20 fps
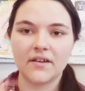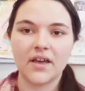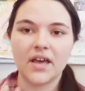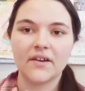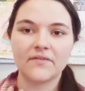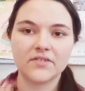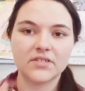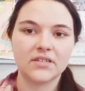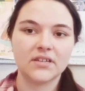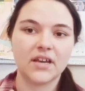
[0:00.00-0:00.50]

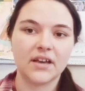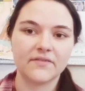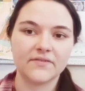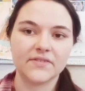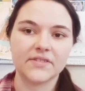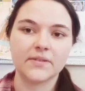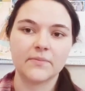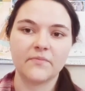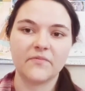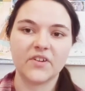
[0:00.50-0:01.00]
have
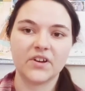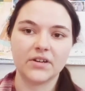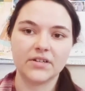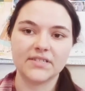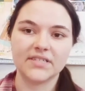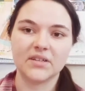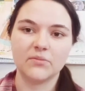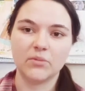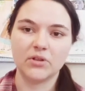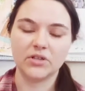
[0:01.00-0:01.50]
some very
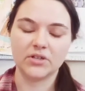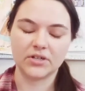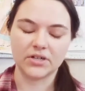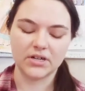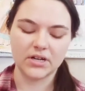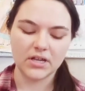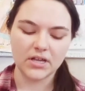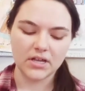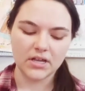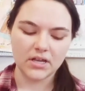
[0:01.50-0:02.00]

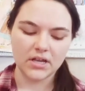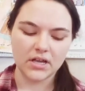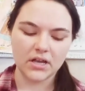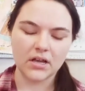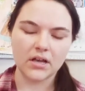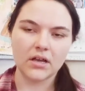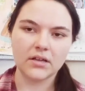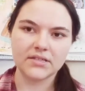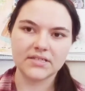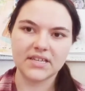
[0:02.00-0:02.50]
similar
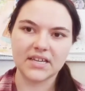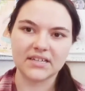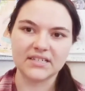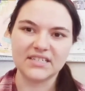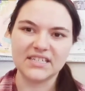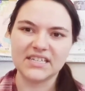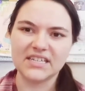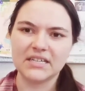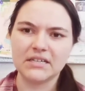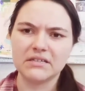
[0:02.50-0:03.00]

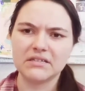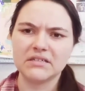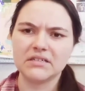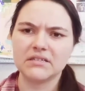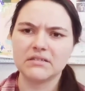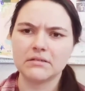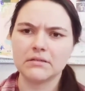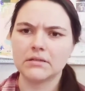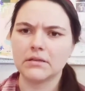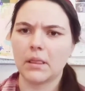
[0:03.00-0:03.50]
technique.
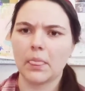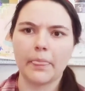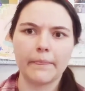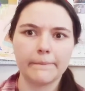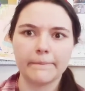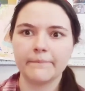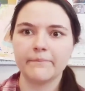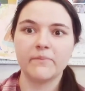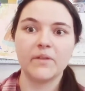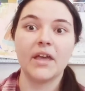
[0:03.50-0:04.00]

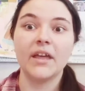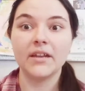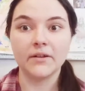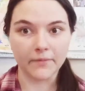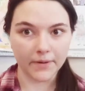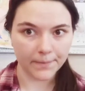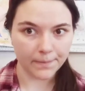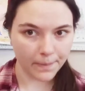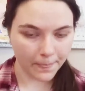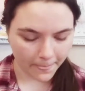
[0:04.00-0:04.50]

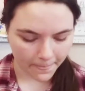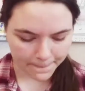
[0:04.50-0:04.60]
Anyway,